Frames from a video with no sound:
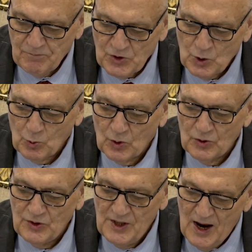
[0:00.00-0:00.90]
you will
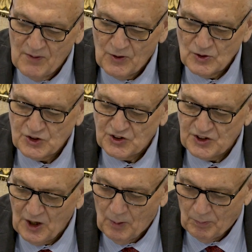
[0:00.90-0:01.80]
never
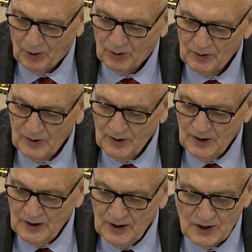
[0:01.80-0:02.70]
stumble
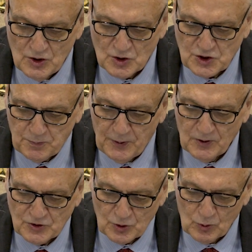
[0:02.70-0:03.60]
in your
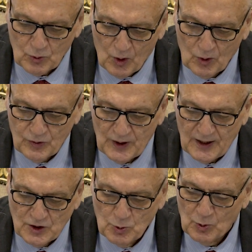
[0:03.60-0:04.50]
spiritual growth,
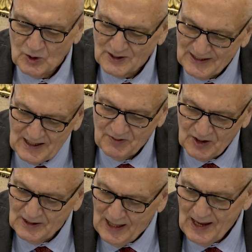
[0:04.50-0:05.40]
and you will live a
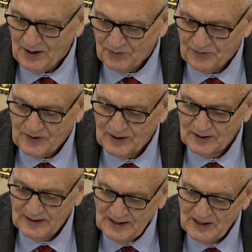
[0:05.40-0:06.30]
life
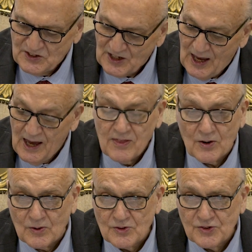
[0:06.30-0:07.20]
that leads
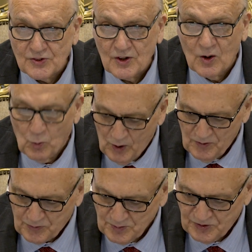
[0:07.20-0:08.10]
others
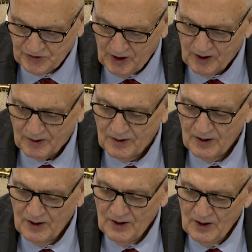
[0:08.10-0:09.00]
away from sin.
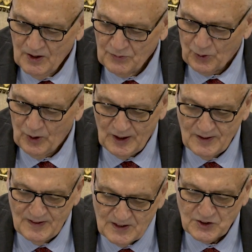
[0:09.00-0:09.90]
For
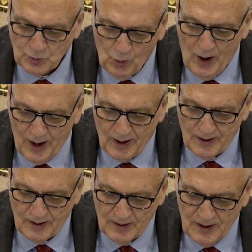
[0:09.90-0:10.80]
in this
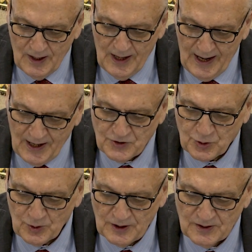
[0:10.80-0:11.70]
way,
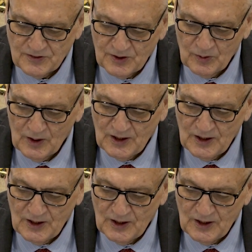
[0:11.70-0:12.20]
entry into